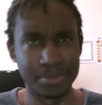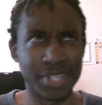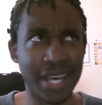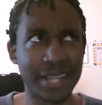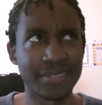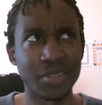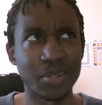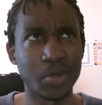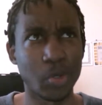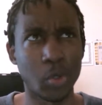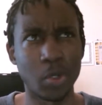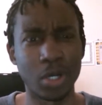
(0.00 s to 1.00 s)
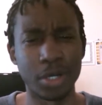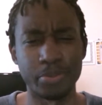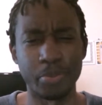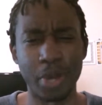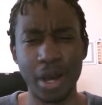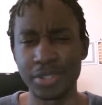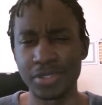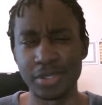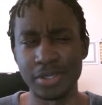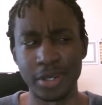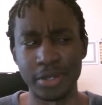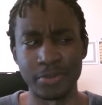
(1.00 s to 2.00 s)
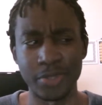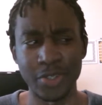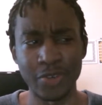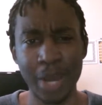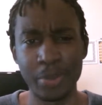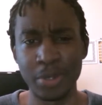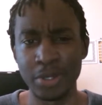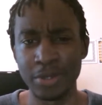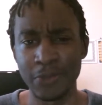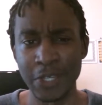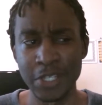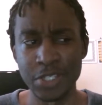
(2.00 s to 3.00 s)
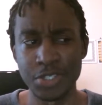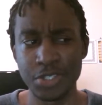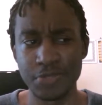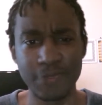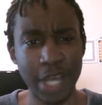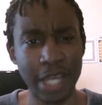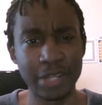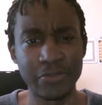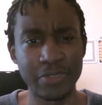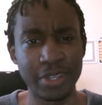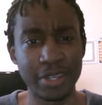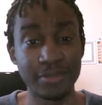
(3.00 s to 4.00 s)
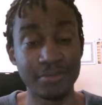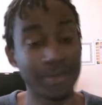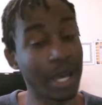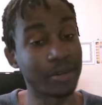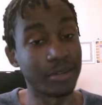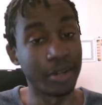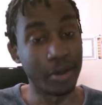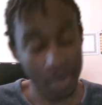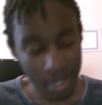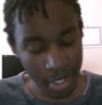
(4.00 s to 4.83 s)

Technical unboxing, unwrapping-ish kind of thing. I don't know.